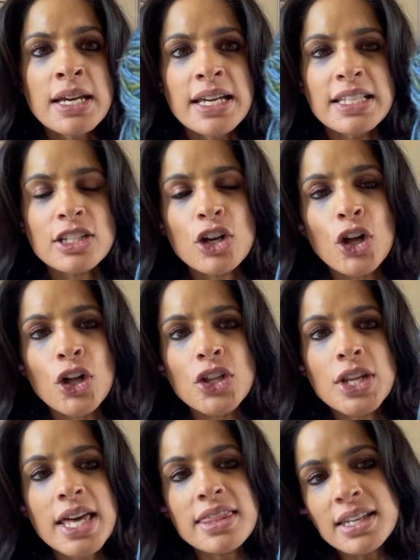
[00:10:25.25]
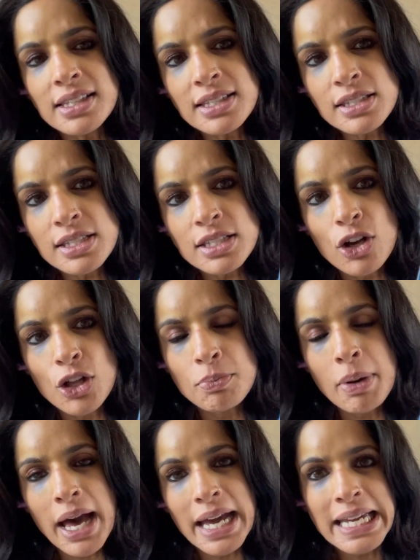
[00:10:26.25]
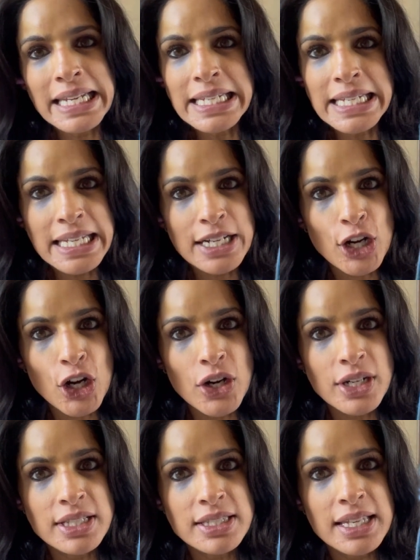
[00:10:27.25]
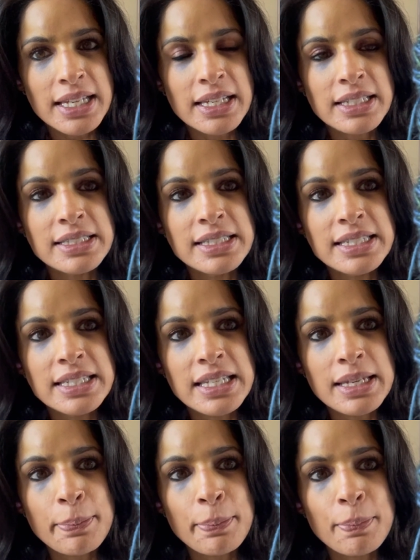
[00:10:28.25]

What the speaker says: I think this is called Pioneer, and it's like a deep